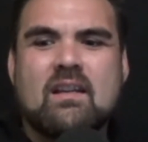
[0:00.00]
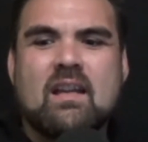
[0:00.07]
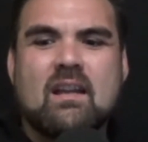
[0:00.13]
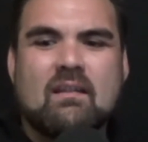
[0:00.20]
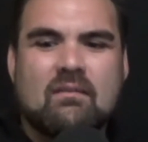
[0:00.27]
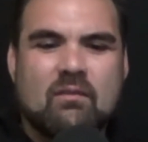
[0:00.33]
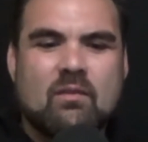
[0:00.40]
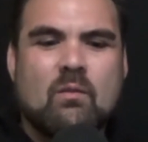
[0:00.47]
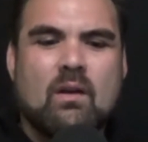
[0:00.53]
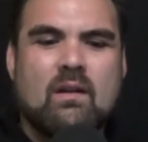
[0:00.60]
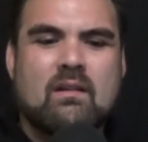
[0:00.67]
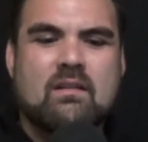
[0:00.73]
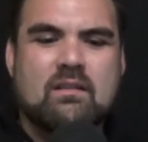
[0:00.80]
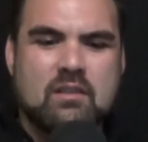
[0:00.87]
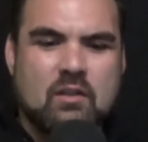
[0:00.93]

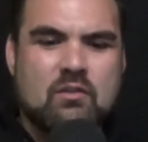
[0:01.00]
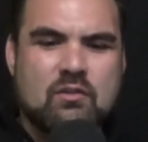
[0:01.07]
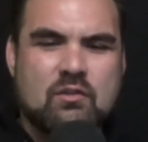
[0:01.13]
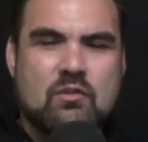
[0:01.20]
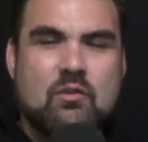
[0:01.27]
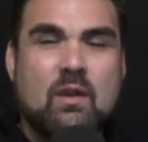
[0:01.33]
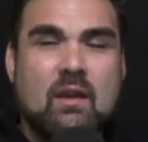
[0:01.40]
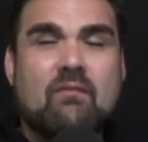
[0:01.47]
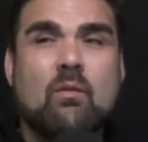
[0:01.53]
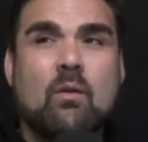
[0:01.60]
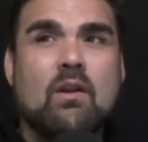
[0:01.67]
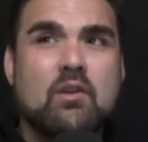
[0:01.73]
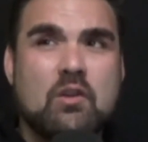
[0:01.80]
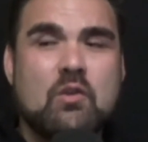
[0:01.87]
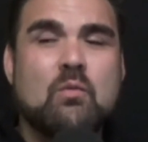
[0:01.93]
everyone to
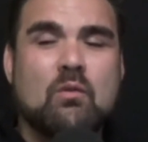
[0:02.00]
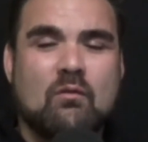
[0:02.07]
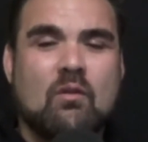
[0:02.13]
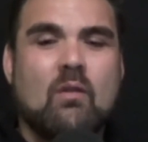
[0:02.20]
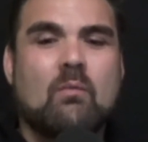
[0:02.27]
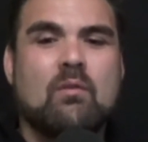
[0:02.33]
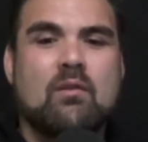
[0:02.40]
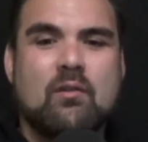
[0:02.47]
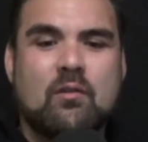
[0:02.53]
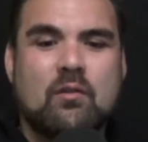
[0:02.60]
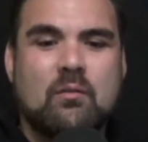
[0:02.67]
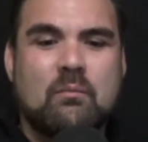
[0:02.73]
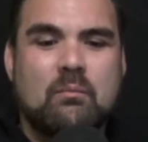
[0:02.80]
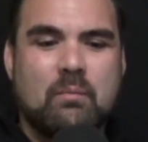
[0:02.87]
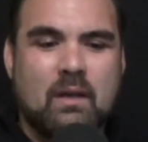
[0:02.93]
everyone you were Robin
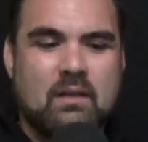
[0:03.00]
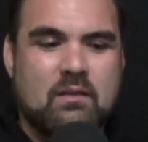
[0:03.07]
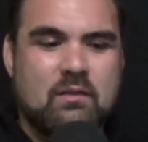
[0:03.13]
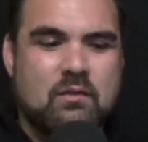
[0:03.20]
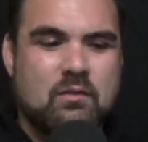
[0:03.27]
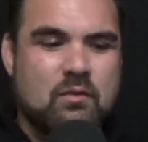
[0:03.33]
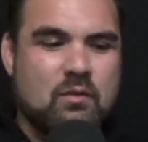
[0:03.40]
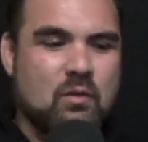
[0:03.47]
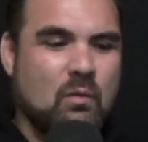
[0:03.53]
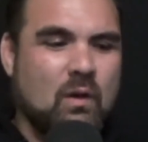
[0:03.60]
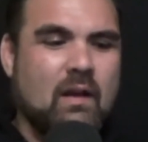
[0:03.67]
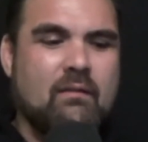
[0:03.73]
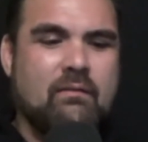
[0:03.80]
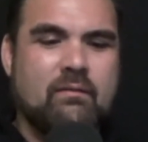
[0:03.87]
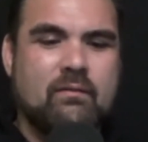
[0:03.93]
Hood, but to your
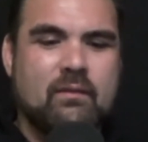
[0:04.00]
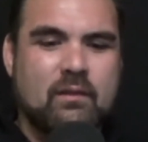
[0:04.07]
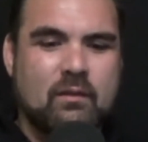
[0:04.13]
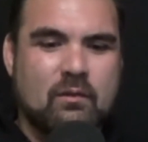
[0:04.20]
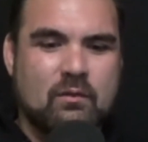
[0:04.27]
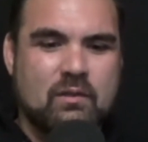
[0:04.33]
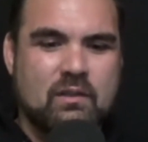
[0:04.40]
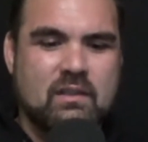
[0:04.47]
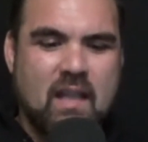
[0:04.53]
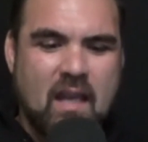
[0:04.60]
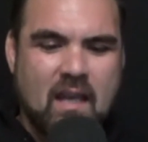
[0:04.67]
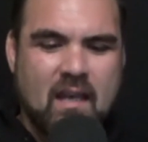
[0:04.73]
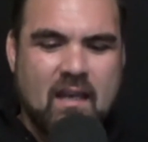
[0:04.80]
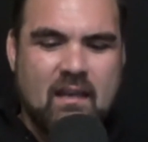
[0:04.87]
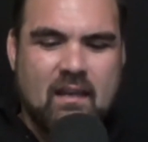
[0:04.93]
wife you're just
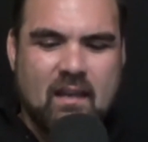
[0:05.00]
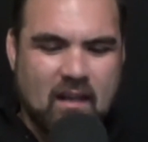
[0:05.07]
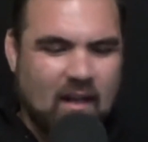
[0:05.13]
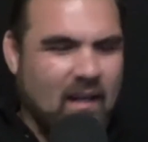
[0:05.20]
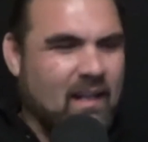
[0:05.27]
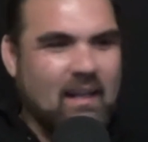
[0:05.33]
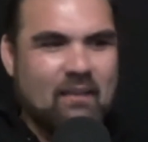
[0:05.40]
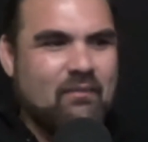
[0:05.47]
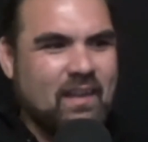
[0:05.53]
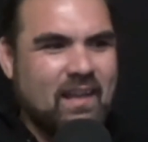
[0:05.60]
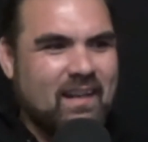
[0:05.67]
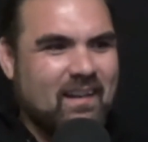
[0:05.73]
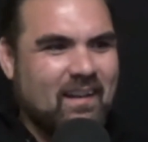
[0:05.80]
Kenny, and I love that.